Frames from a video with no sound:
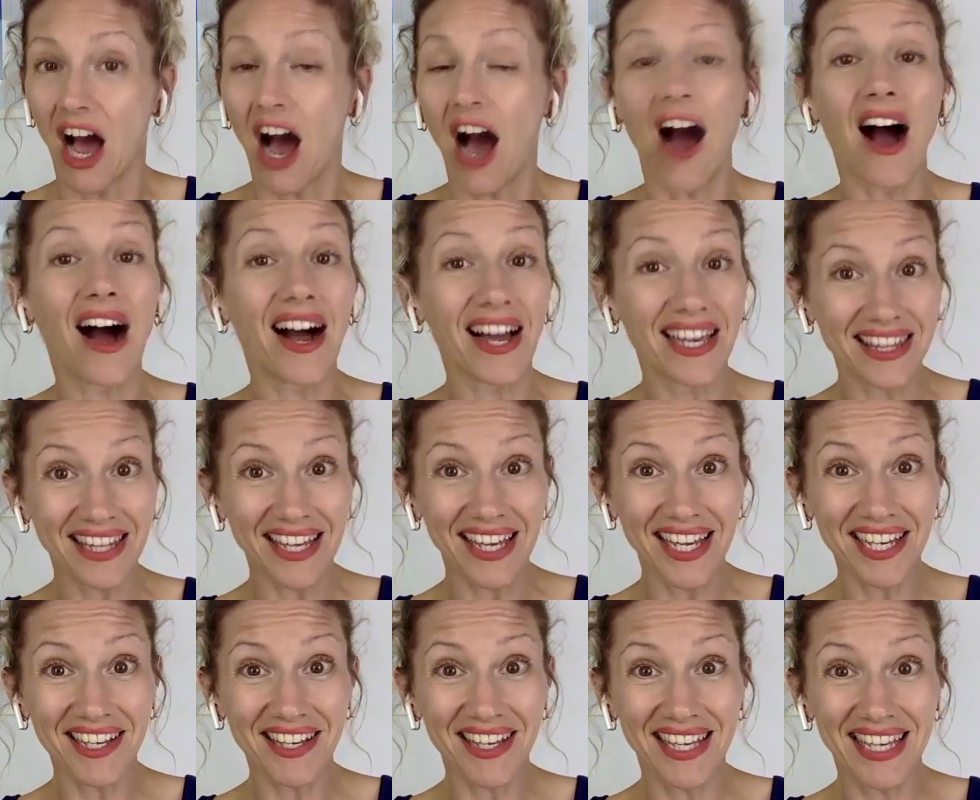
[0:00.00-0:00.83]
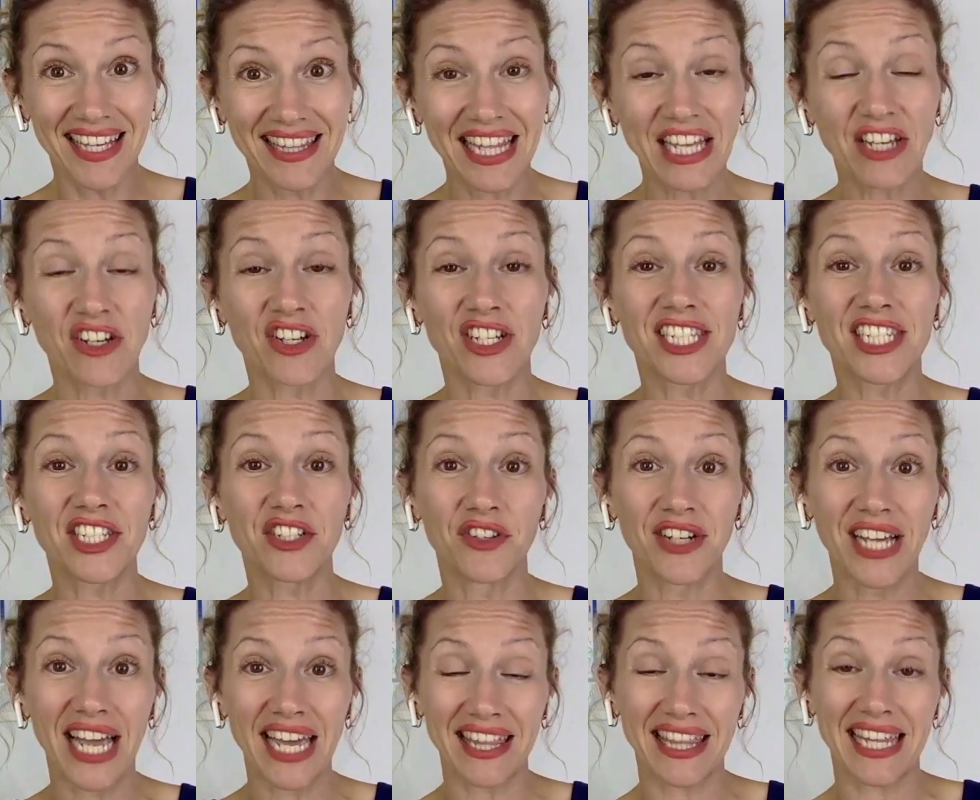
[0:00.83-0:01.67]
Either they could still
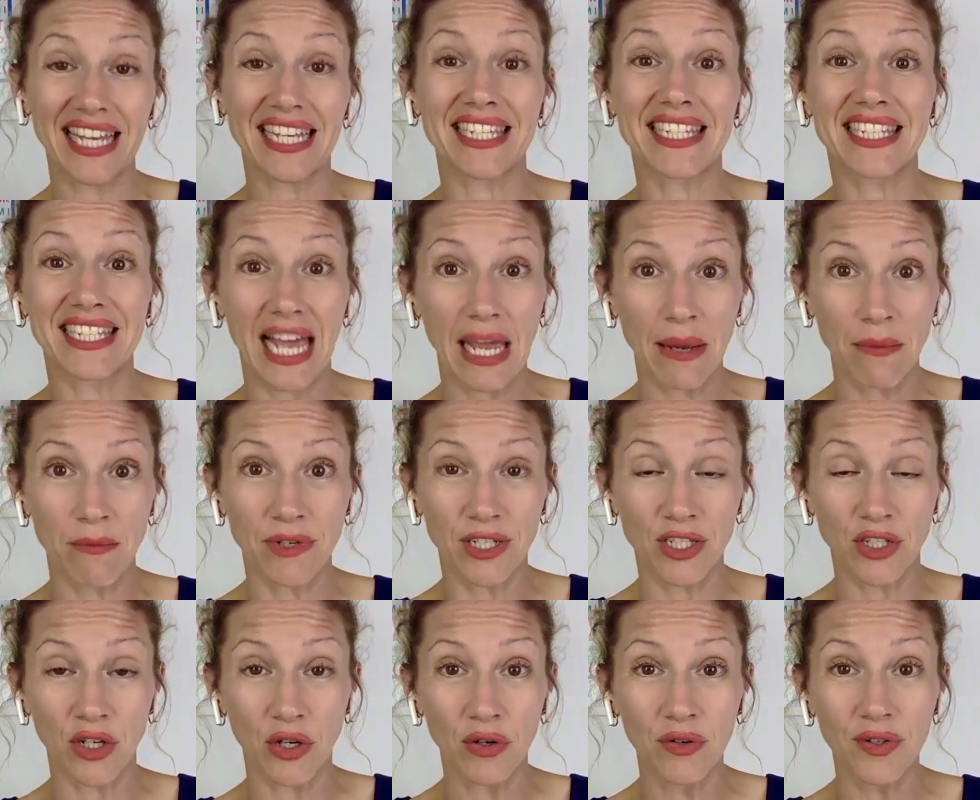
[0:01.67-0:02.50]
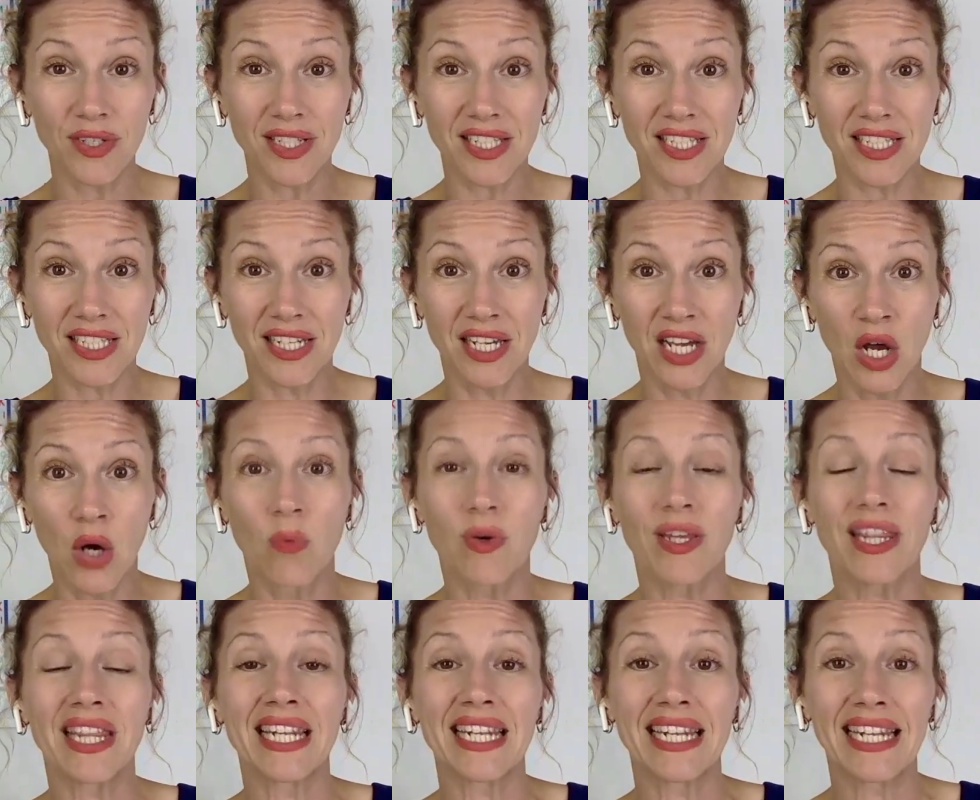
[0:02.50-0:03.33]
get their same results
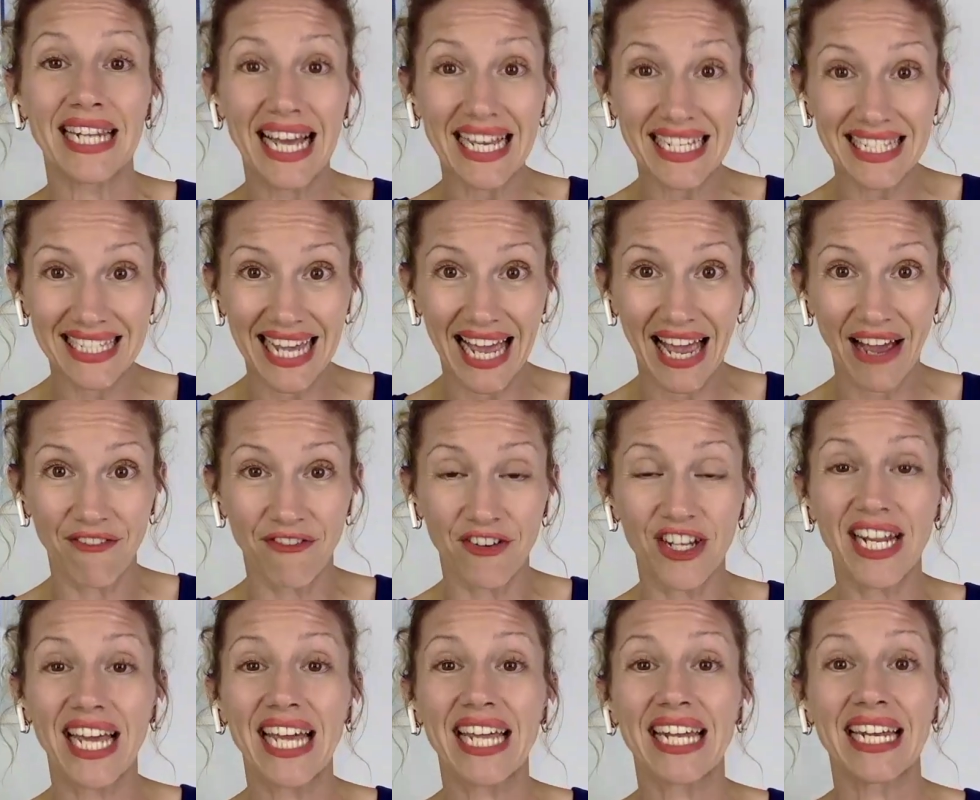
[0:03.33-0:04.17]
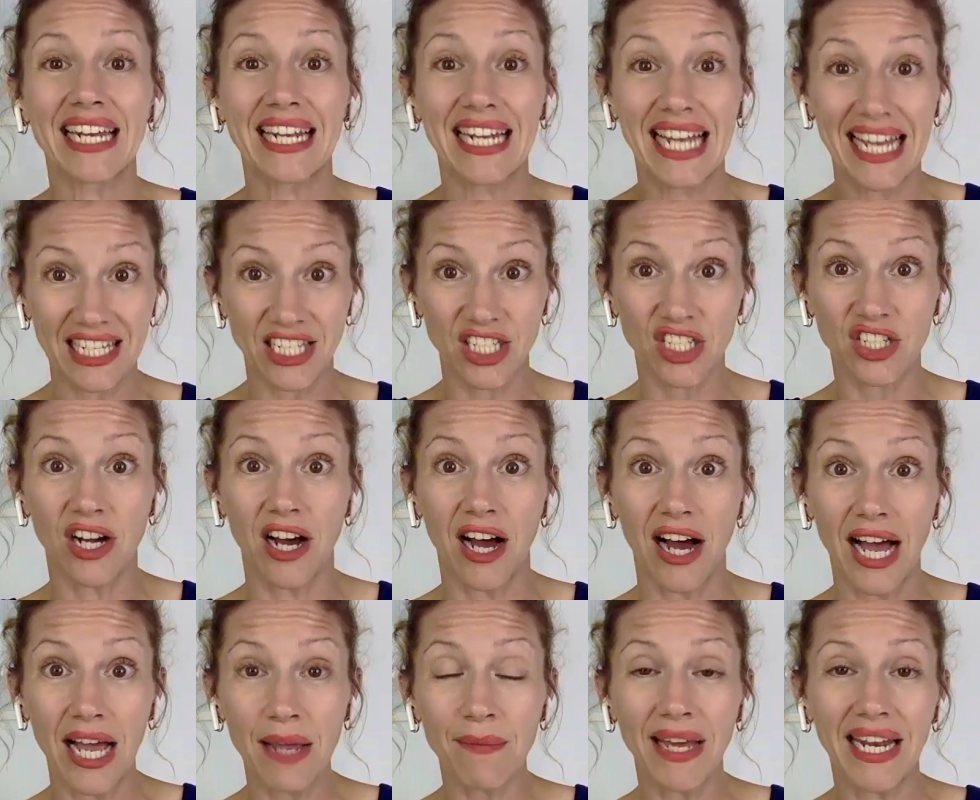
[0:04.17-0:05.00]
with less effort and less
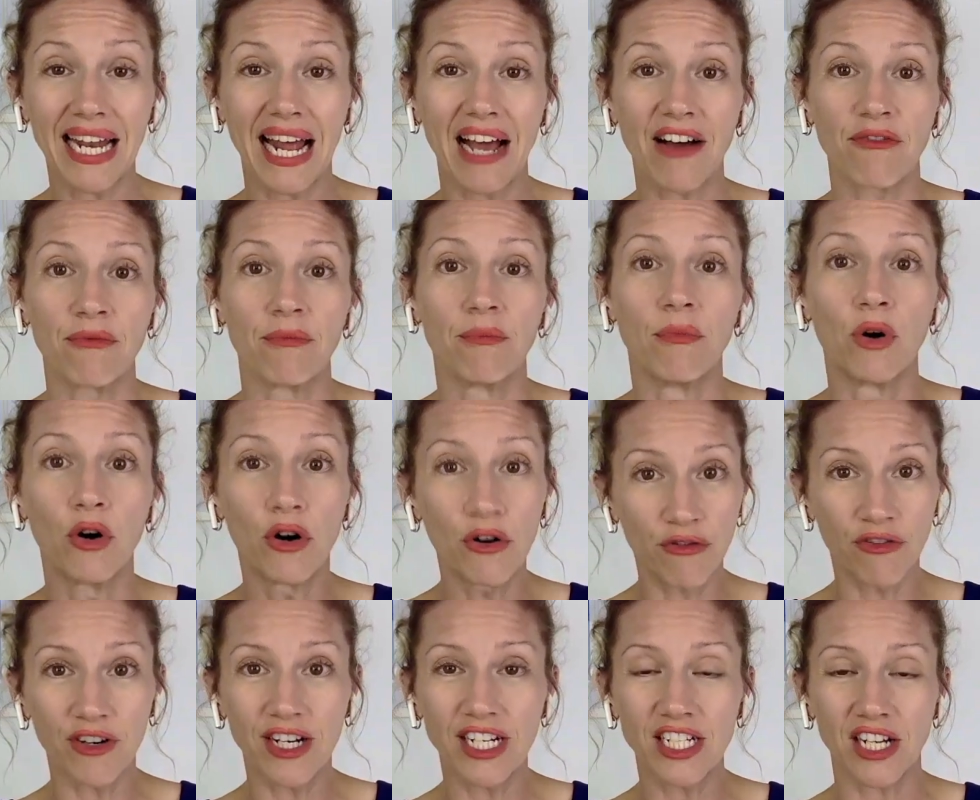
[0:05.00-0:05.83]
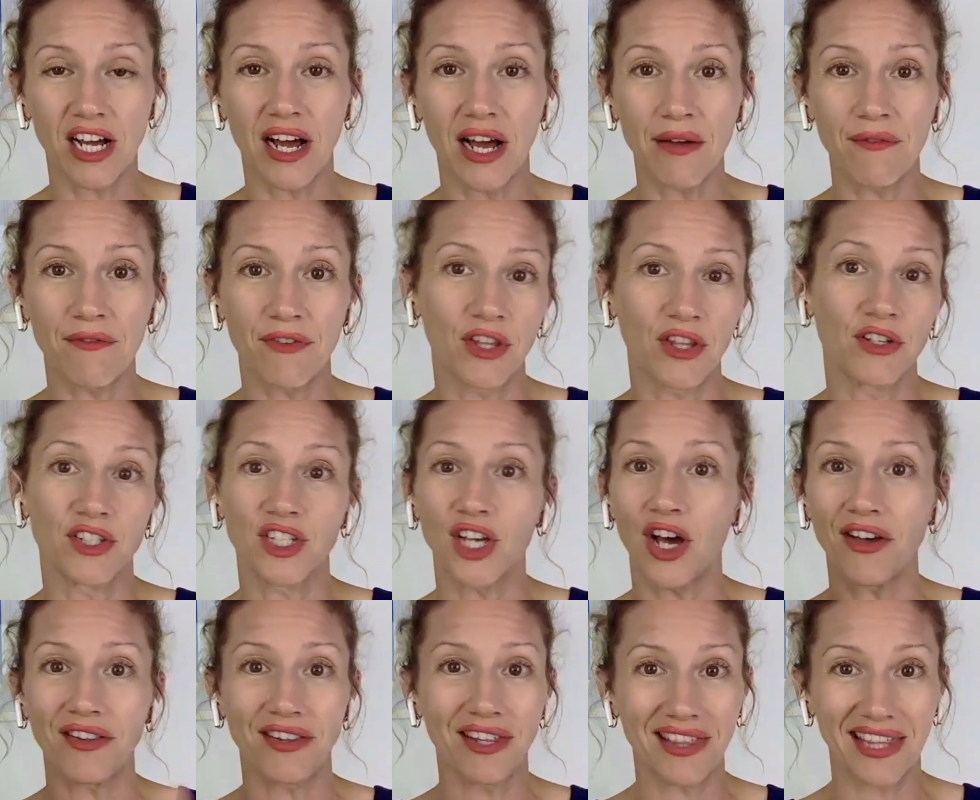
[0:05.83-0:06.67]
time and have more free time for those
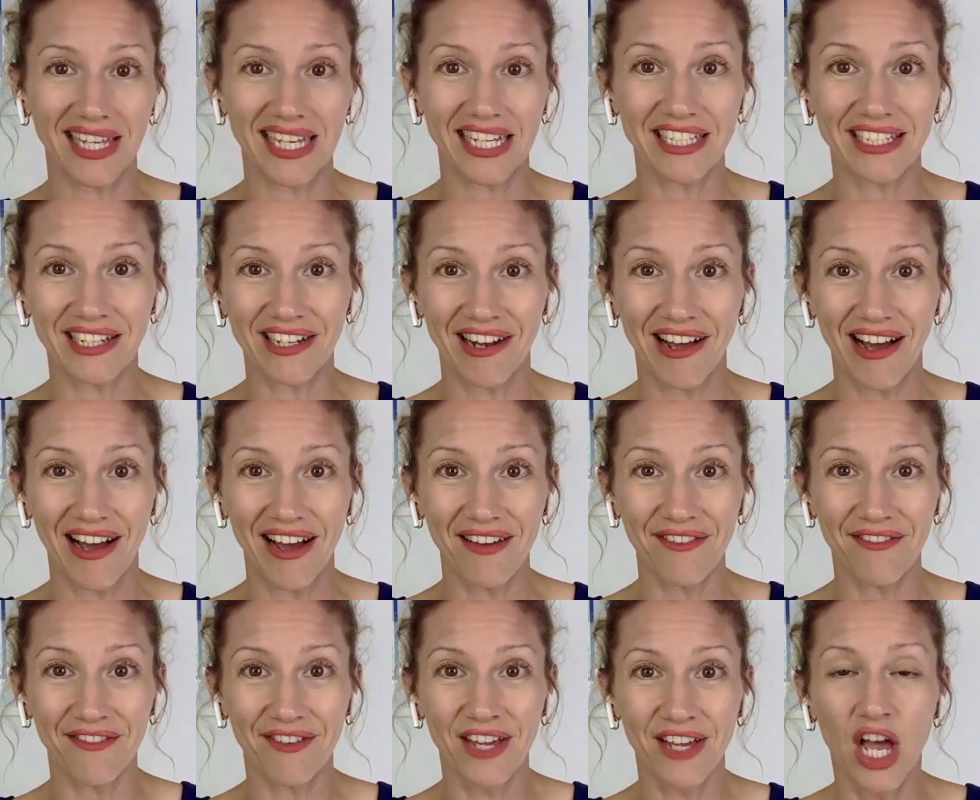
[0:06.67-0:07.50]
other things in life,